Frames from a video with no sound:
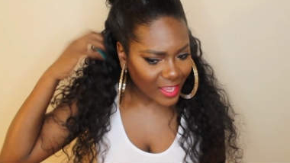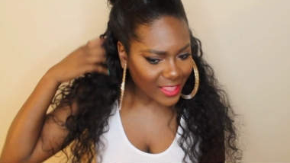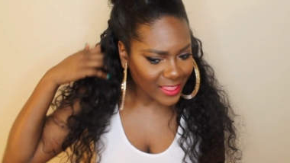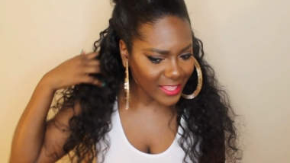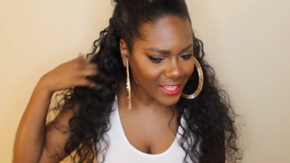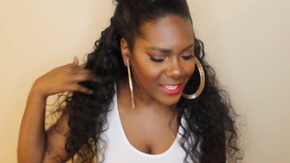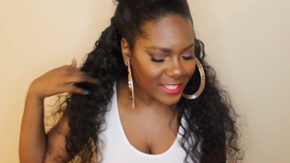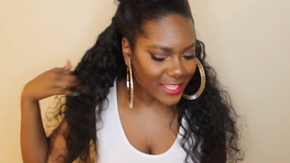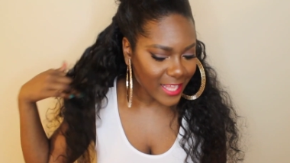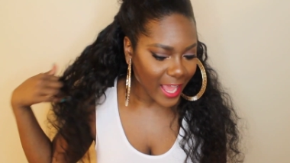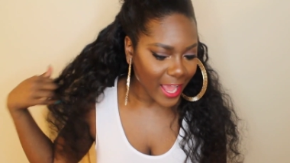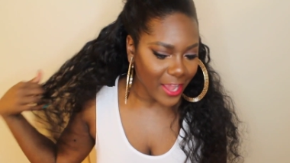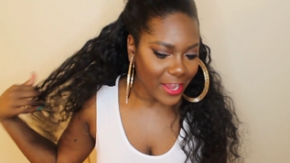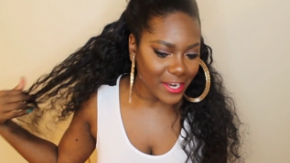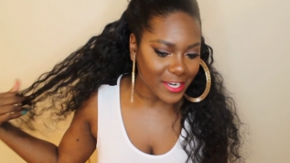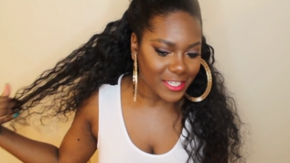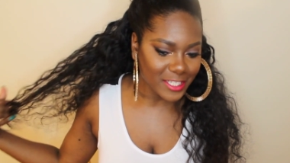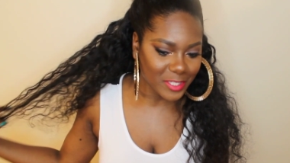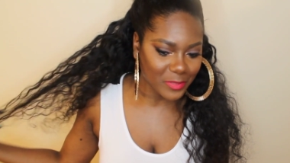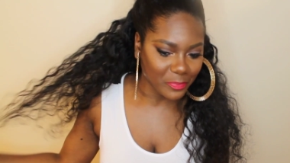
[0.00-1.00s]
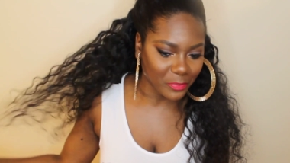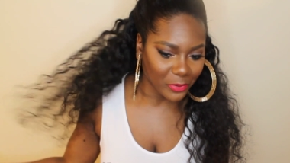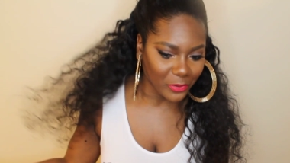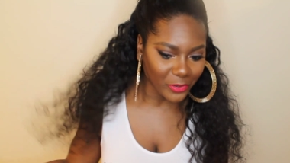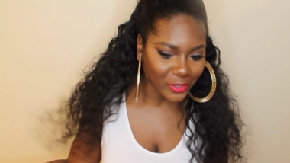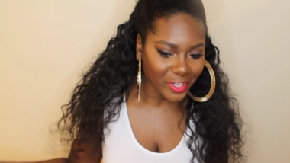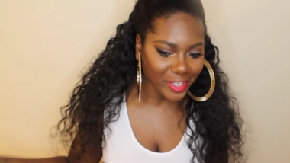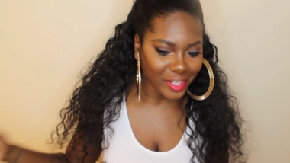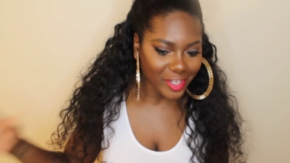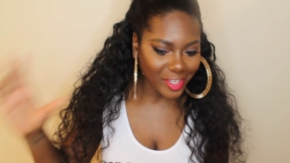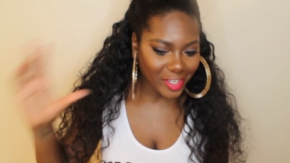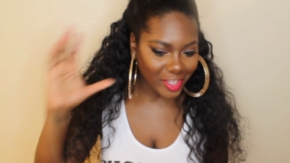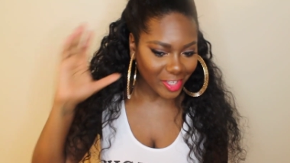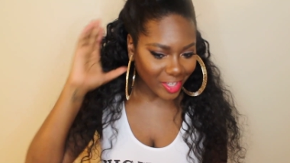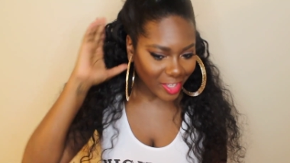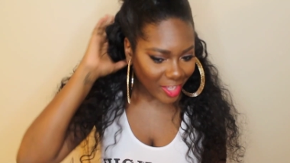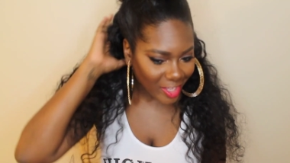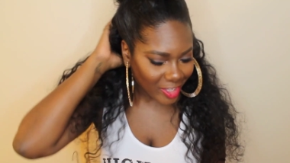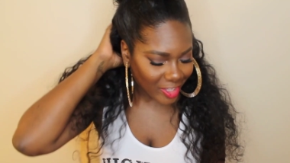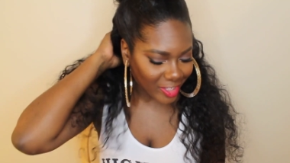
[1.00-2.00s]
this hair is pretty
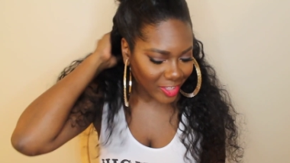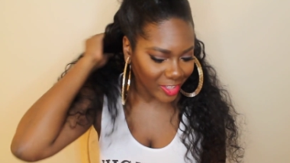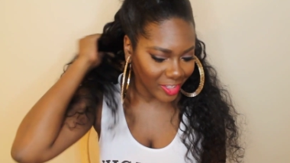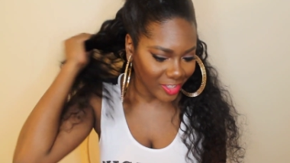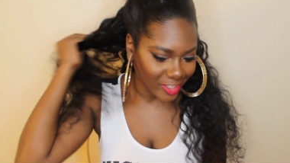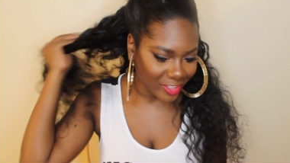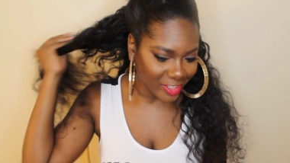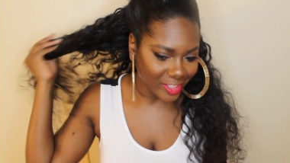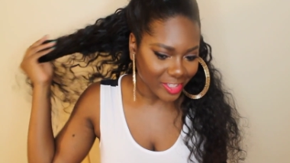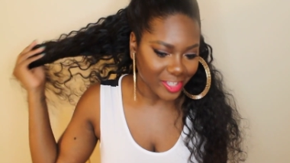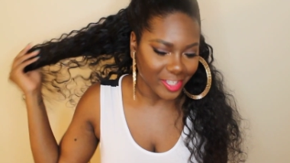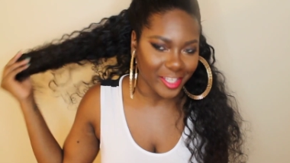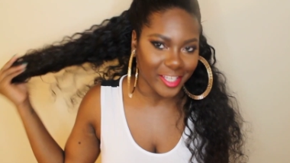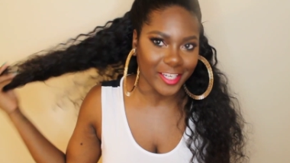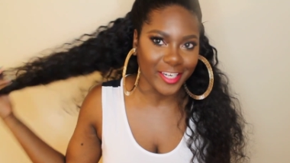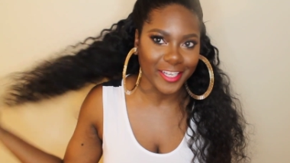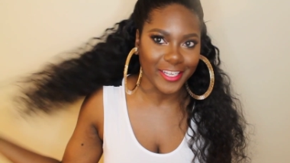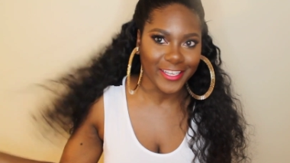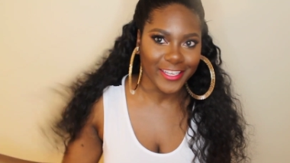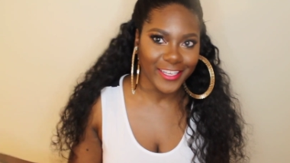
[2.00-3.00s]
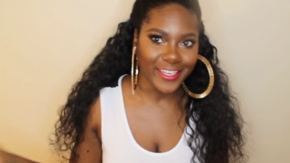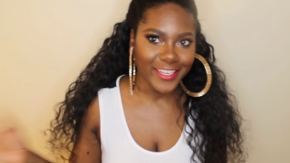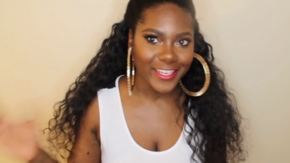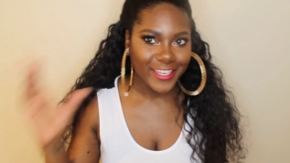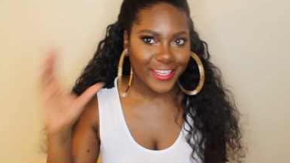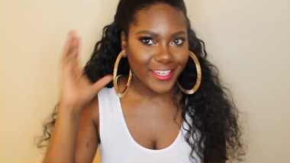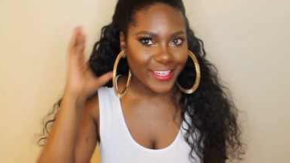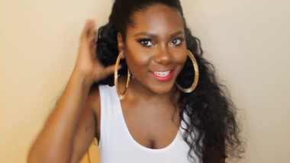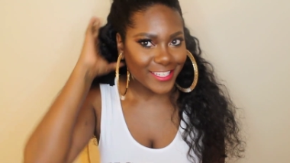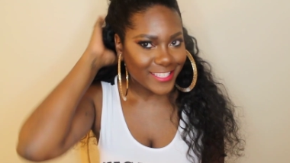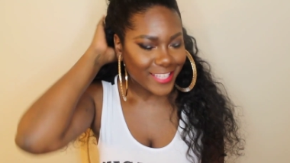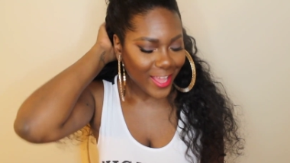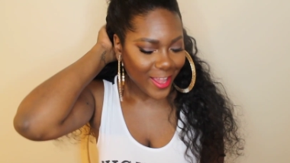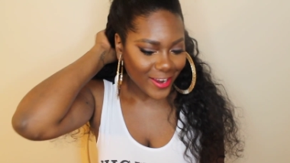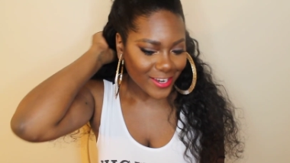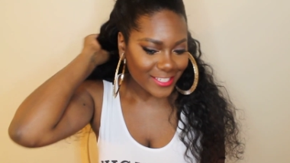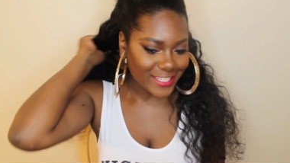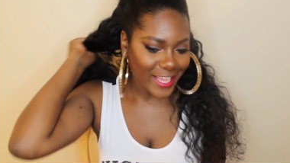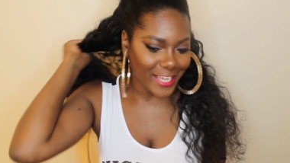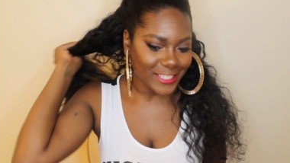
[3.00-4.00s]
good this
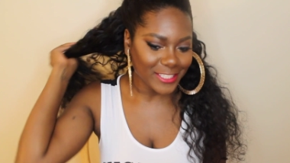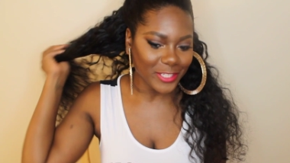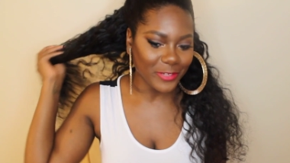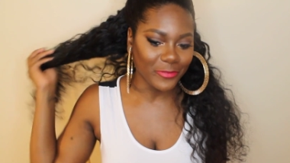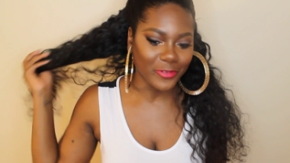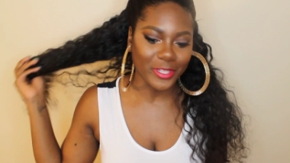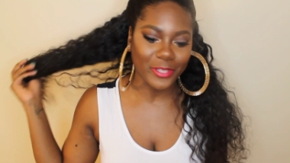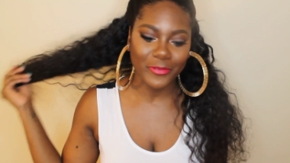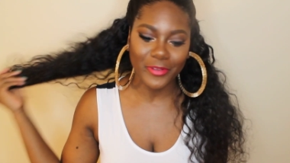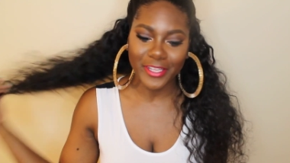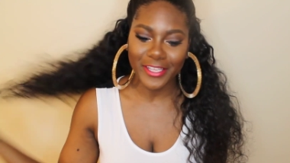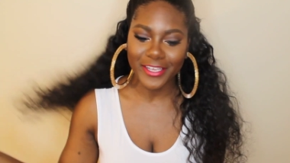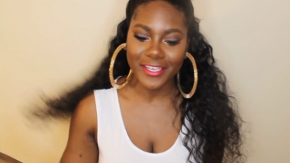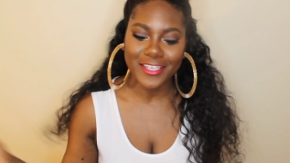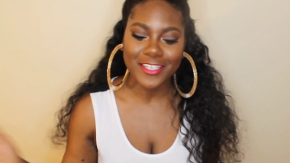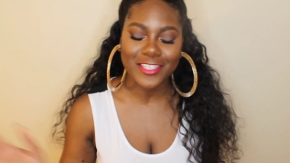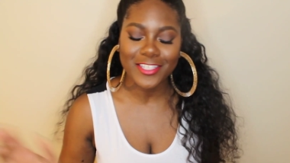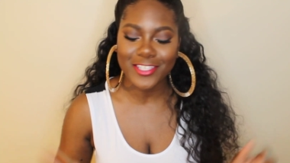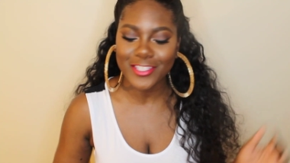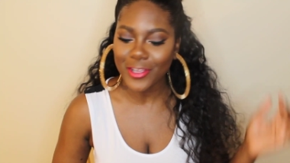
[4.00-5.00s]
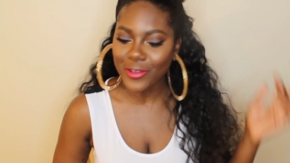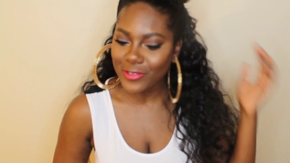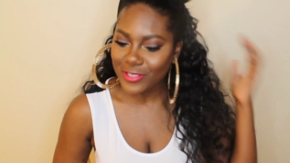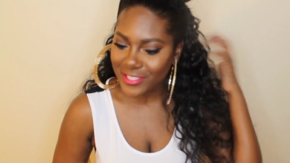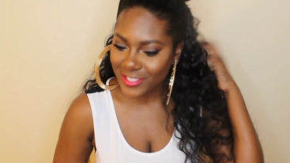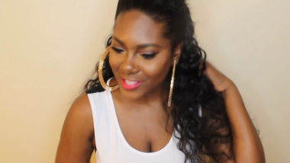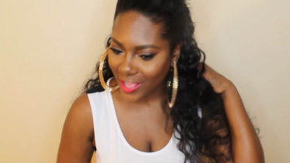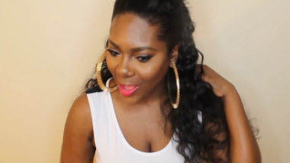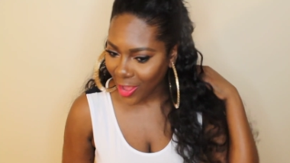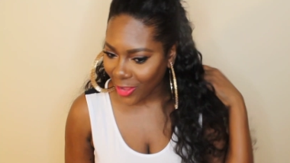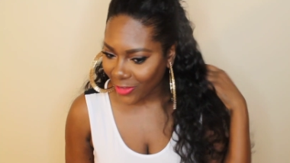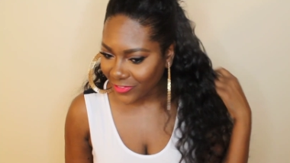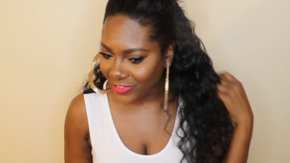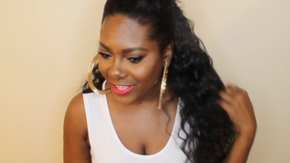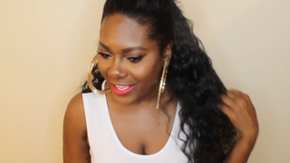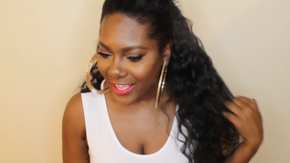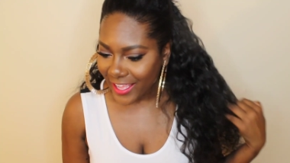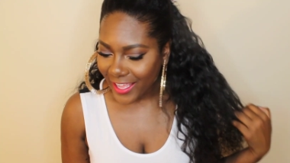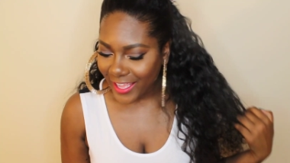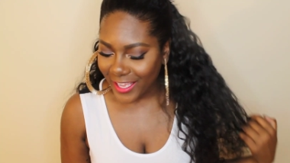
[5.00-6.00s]
hair is actually really really good it's so
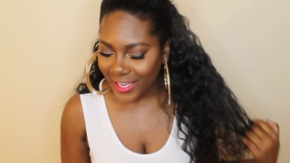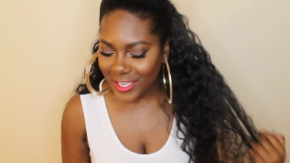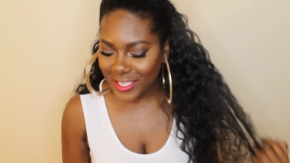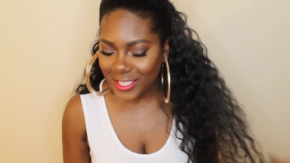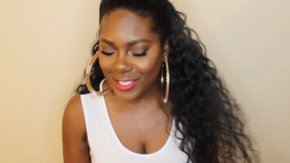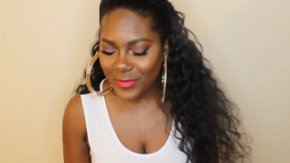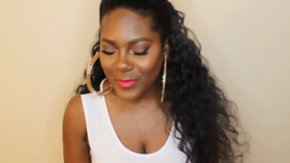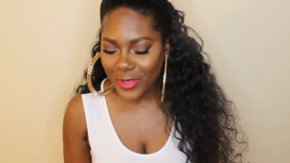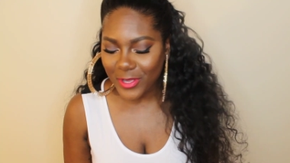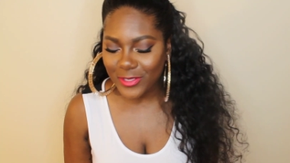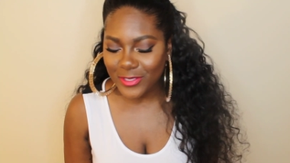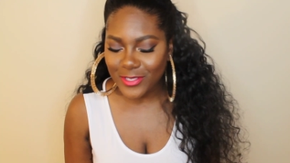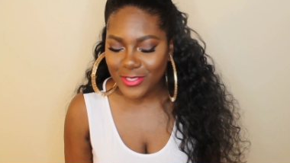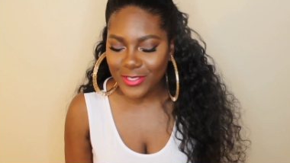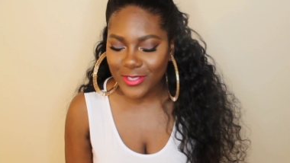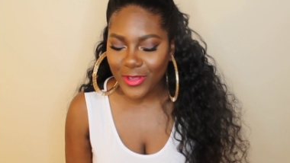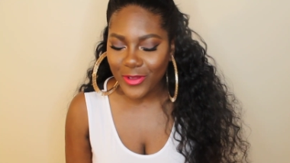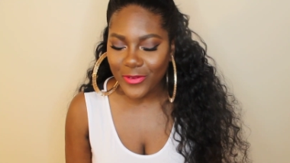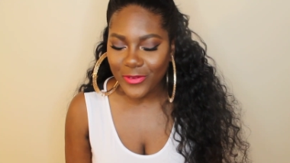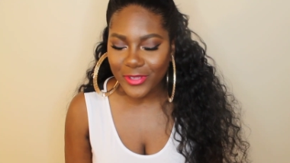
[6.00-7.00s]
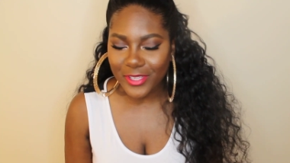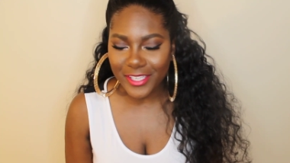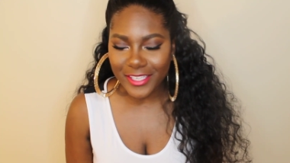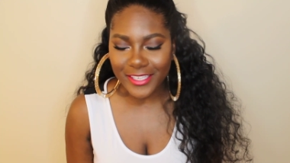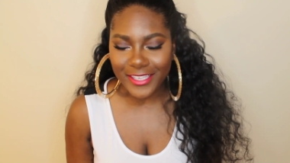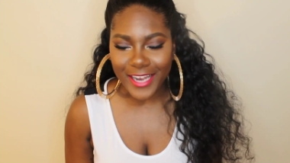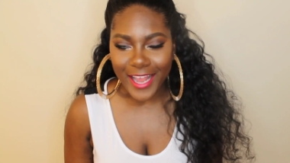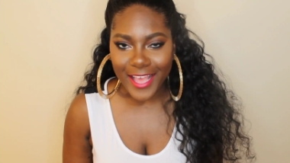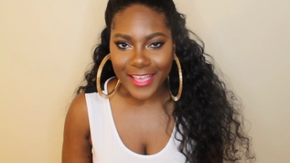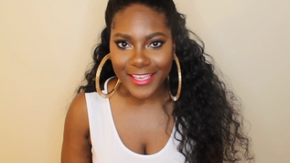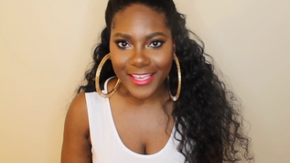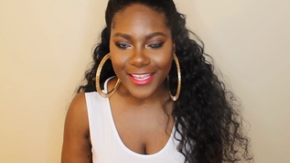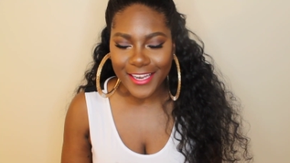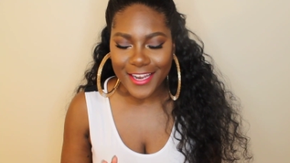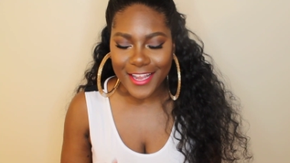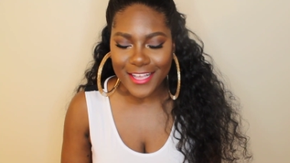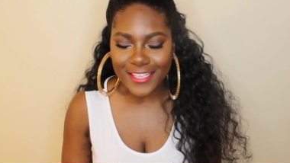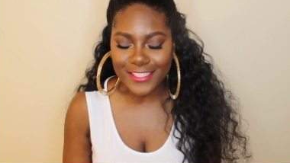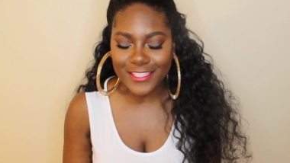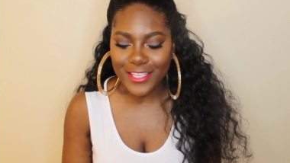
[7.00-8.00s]
soft and it smells so good I
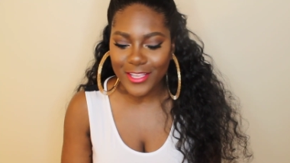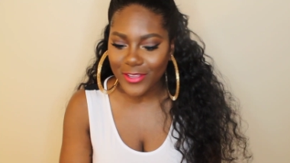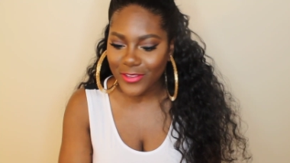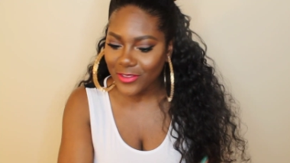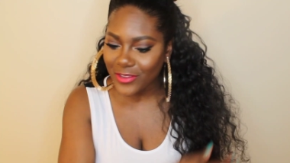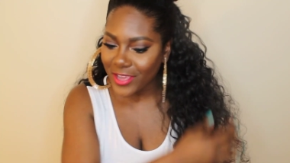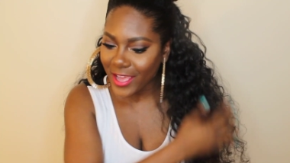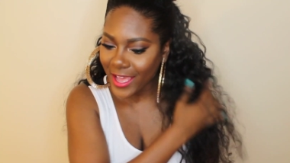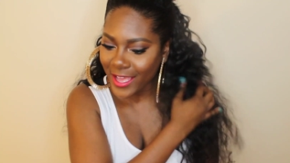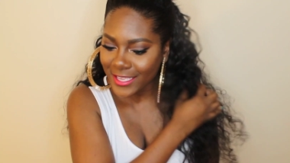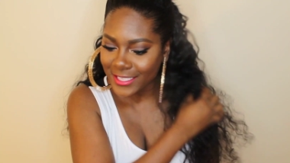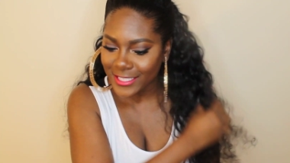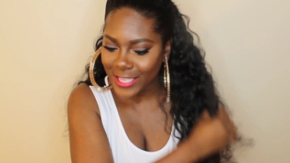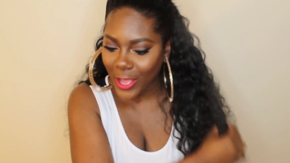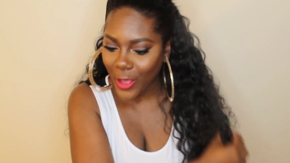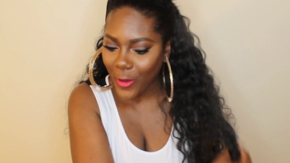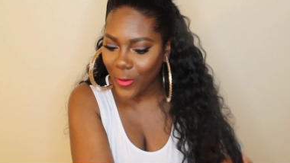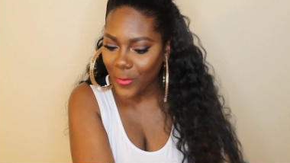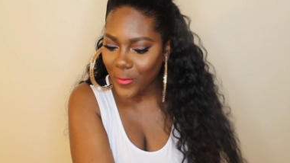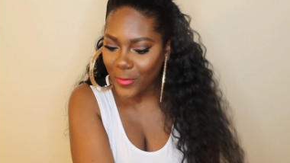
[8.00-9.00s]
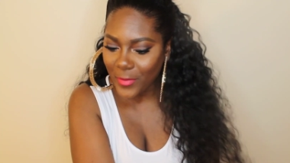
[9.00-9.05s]
cannot tell you guys how